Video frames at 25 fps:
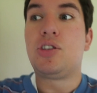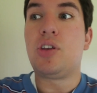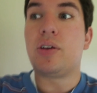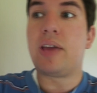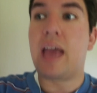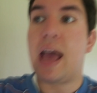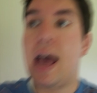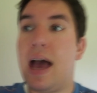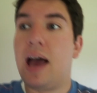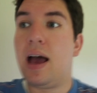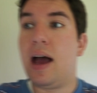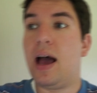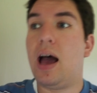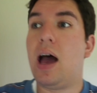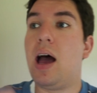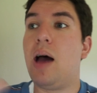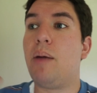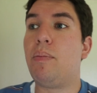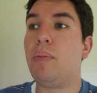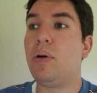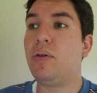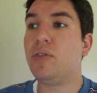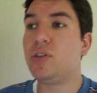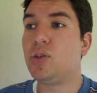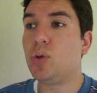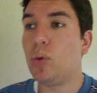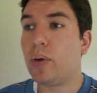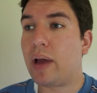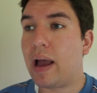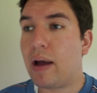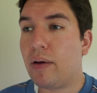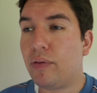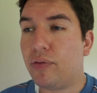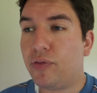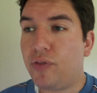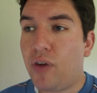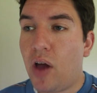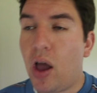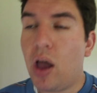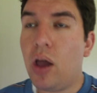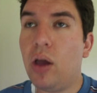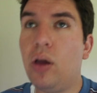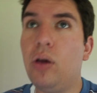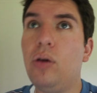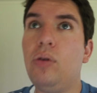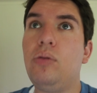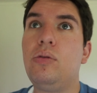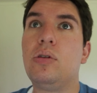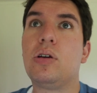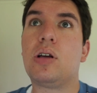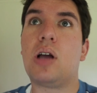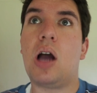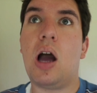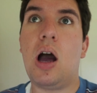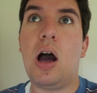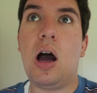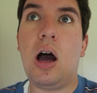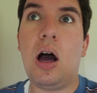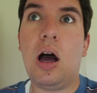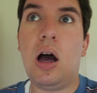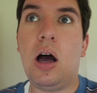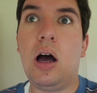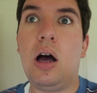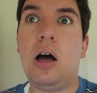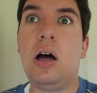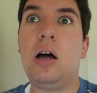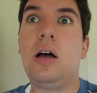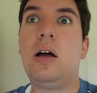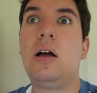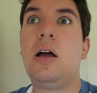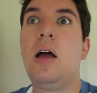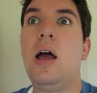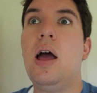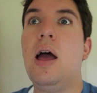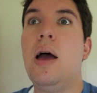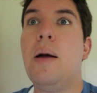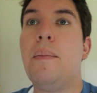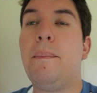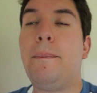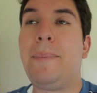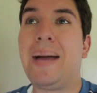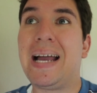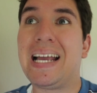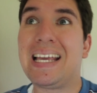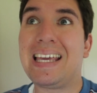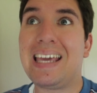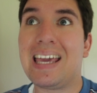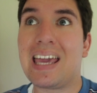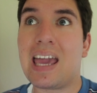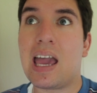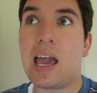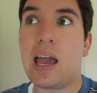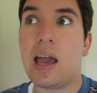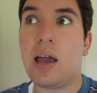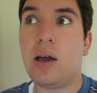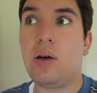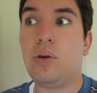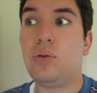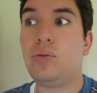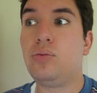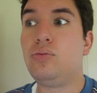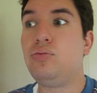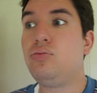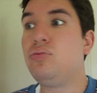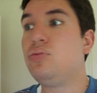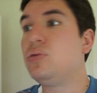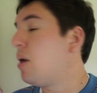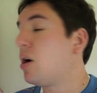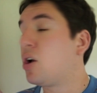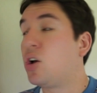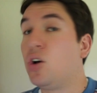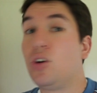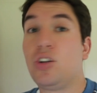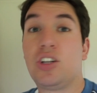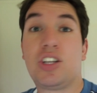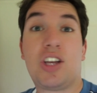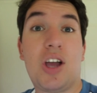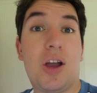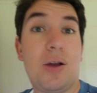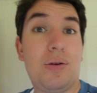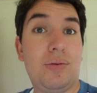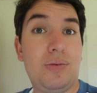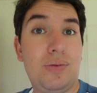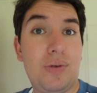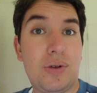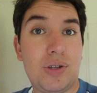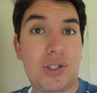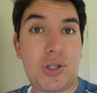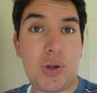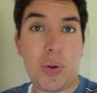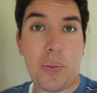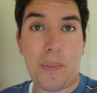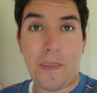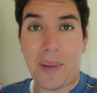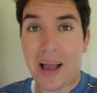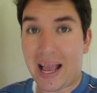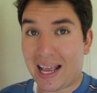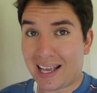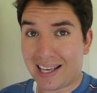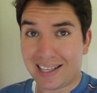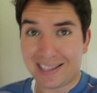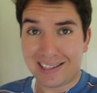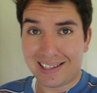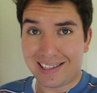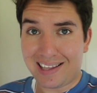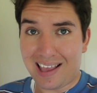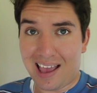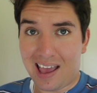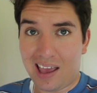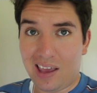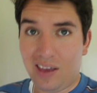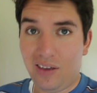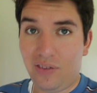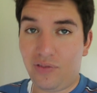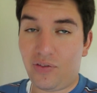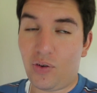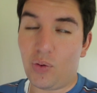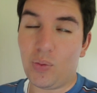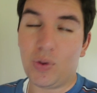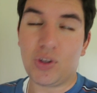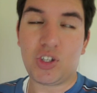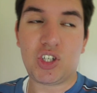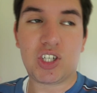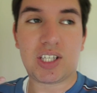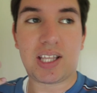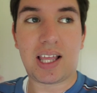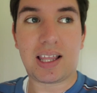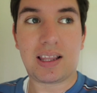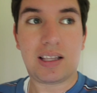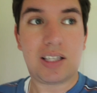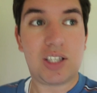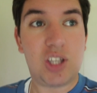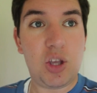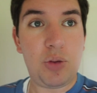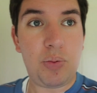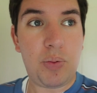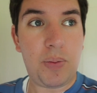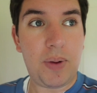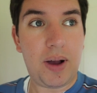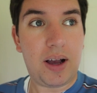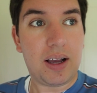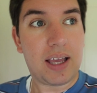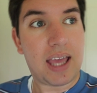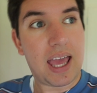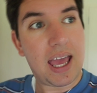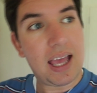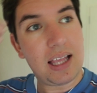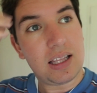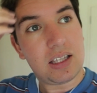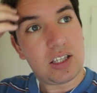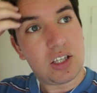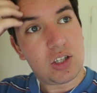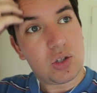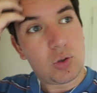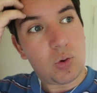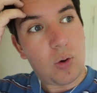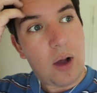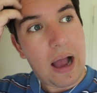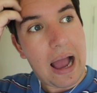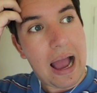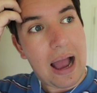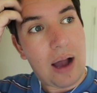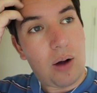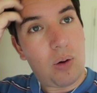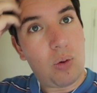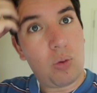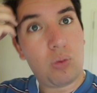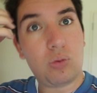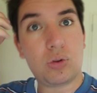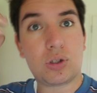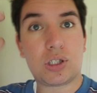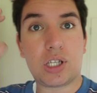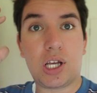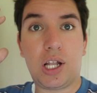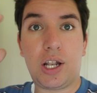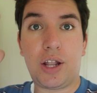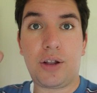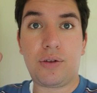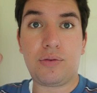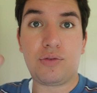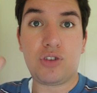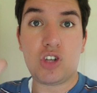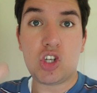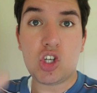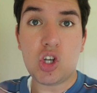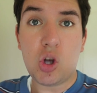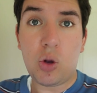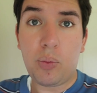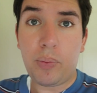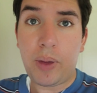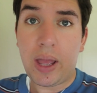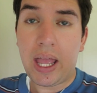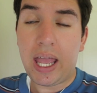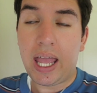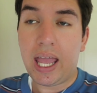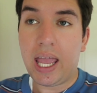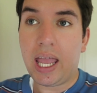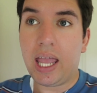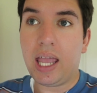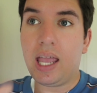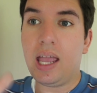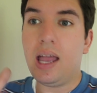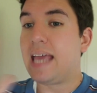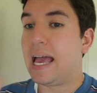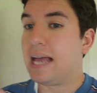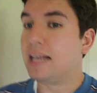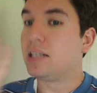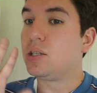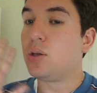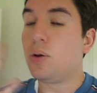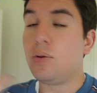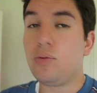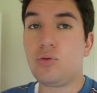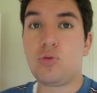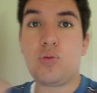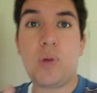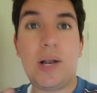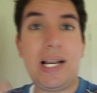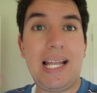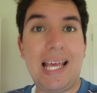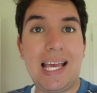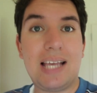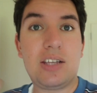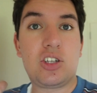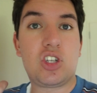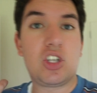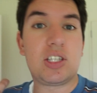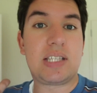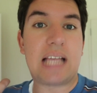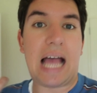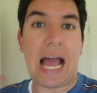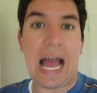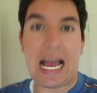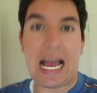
So yeah, um, sorting out phone, car, bank account. I'm gonna go to PAK'nSAVE, which is like the supermarket to sort out a load of shopping. Yeah, so it really is just